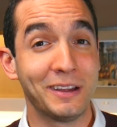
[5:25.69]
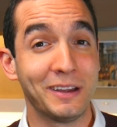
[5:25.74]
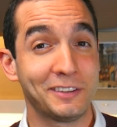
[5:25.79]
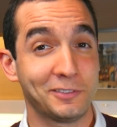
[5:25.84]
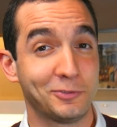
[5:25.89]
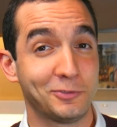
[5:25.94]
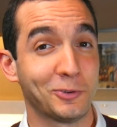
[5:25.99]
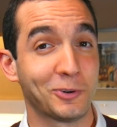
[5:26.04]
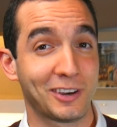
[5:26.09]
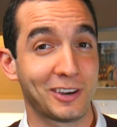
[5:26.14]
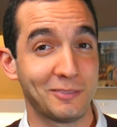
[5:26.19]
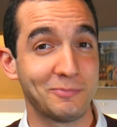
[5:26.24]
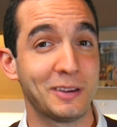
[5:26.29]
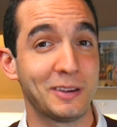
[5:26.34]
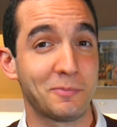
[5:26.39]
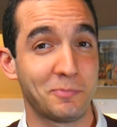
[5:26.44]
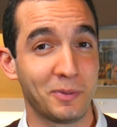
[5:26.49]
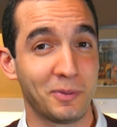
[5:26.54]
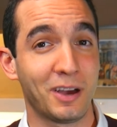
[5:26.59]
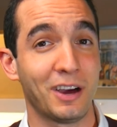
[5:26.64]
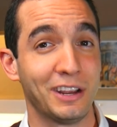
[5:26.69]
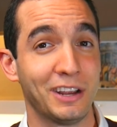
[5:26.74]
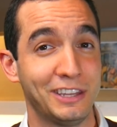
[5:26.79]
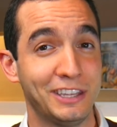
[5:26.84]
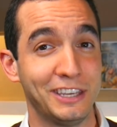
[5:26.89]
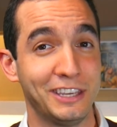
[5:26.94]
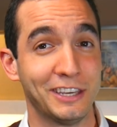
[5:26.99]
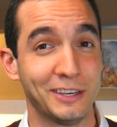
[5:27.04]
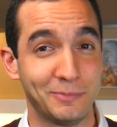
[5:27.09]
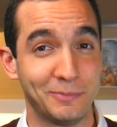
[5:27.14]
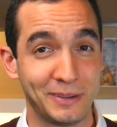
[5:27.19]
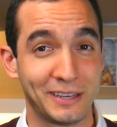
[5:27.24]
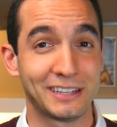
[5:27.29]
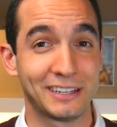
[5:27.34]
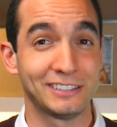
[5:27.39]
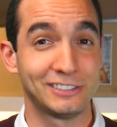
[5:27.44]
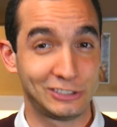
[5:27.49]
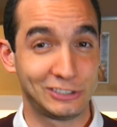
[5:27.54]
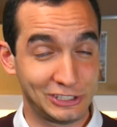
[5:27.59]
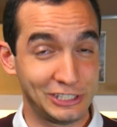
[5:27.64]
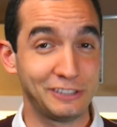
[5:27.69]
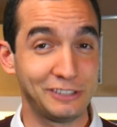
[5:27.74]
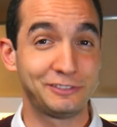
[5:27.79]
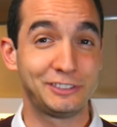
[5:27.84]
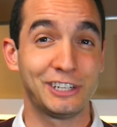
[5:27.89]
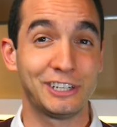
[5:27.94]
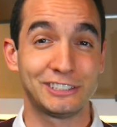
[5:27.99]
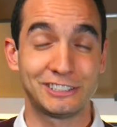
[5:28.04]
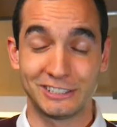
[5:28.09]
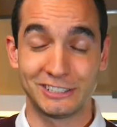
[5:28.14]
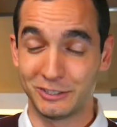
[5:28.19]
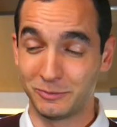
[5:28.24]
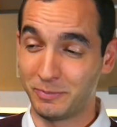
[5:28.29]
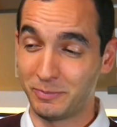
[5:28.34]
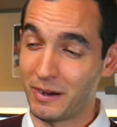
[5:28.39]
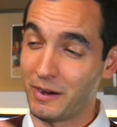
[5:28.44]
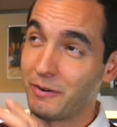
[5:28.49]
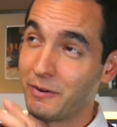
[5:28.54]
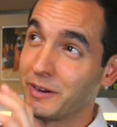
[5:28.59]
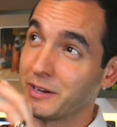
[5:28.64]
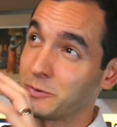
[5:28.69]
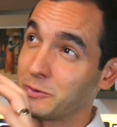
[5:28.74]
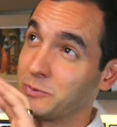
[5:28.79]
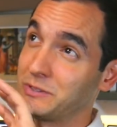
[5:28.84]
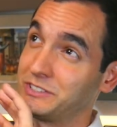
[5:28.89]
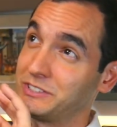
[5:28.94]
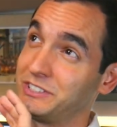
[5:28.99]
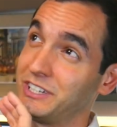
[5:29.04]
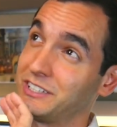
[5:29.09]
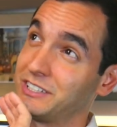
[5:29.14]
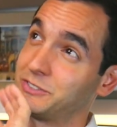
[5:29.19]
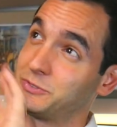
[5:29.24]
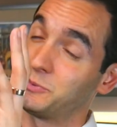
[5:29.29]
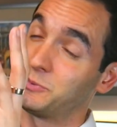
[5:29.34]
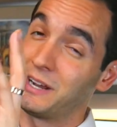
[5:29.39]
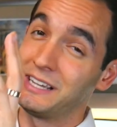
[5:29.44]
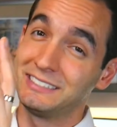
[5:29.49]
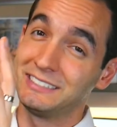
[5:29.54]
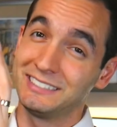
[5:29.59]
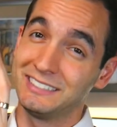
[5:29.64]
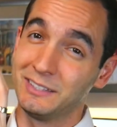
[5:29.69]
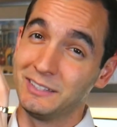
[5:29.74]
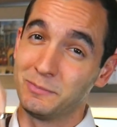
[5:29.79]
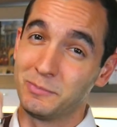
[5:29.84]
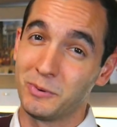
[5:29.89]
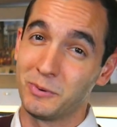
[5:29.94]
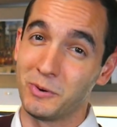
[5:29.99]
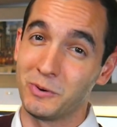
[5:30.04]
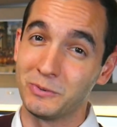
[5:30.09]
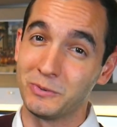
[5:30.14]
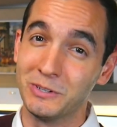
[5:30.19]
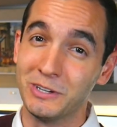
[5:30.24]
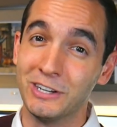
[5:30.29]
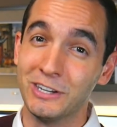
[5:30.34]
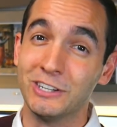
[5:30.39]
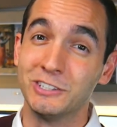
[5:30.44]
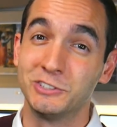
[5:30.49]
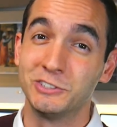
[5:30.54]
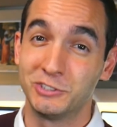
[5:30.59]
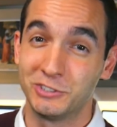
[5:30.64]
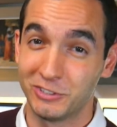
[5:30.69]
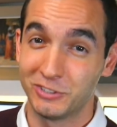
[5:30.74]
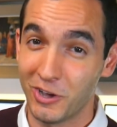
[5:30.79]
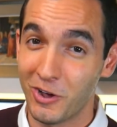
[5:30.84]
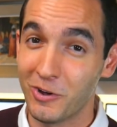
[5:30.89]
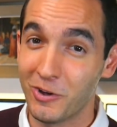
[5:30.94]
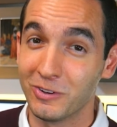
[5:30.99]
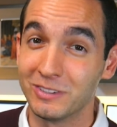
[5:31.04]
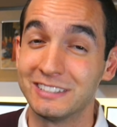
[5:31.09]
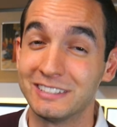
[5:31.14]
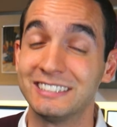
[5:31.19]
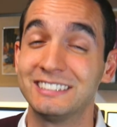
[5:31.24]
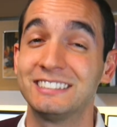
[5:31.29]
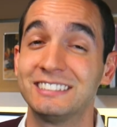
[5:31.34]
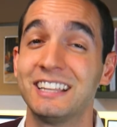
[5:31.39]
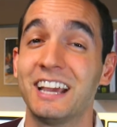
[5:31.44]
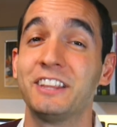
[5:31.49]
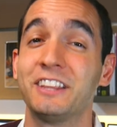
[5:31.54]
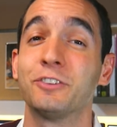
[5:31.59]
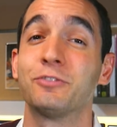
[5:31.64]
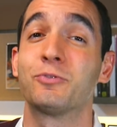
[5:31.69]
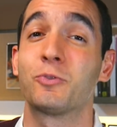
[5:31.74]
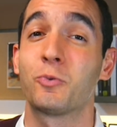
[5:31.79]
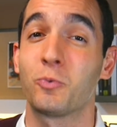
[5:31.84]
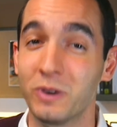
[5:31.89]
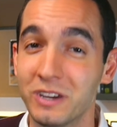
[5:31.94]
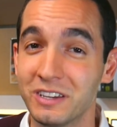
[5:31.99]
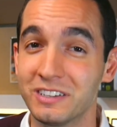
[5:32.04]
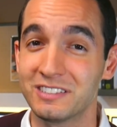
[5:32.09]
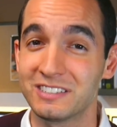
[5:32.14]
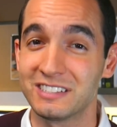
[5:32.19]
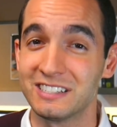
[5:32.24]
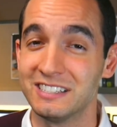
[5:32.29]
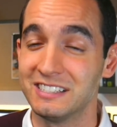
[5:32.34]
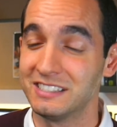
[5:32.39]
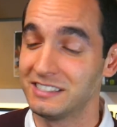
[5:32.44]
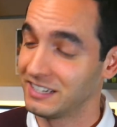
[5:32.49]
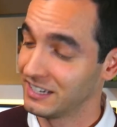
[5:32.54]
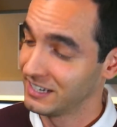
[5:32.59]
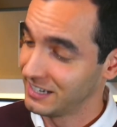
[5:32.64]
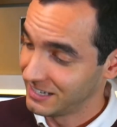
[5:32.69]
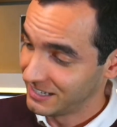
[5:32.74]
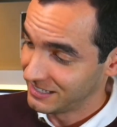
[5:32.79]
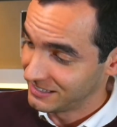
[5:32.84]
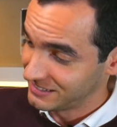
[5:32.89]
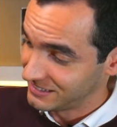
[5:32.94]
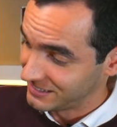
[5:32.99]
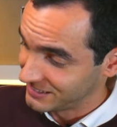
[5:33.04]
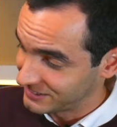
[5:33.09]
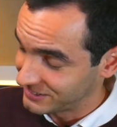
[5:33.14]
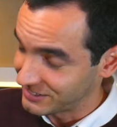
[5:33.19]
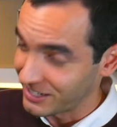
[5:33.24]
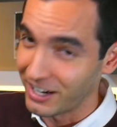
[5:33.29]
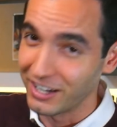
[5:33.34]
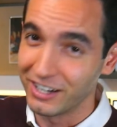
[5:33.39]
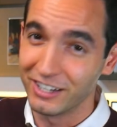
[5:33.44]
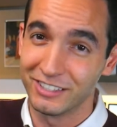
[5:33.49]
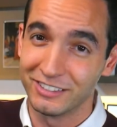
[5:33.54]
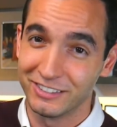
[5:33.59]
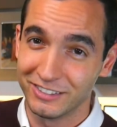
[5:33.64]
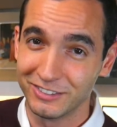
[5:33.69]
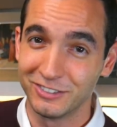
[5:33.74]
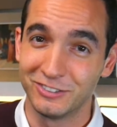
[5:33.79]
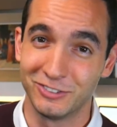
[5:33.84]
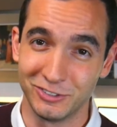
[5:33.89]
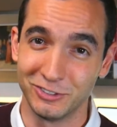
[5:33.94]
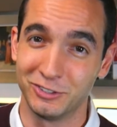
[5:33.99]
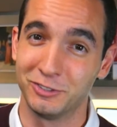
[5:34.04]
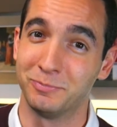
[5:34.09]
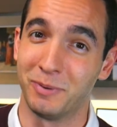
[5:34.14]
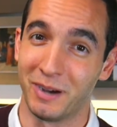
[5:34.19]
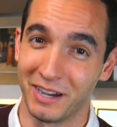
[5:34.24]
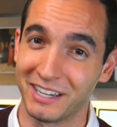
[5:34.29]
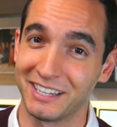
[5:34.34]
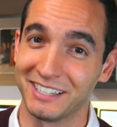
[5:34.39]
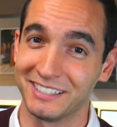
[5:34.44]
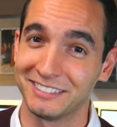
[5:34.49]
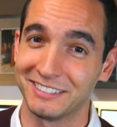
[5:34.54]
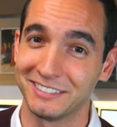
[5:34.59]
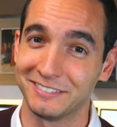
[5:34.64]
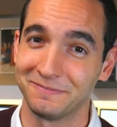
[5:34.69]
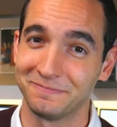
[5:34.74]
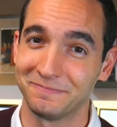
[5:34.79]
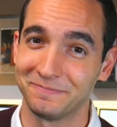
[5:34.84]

metaphor can be applied here because Chief Justice Bowick was just raising the ball so the state of Queensland decided to spike it.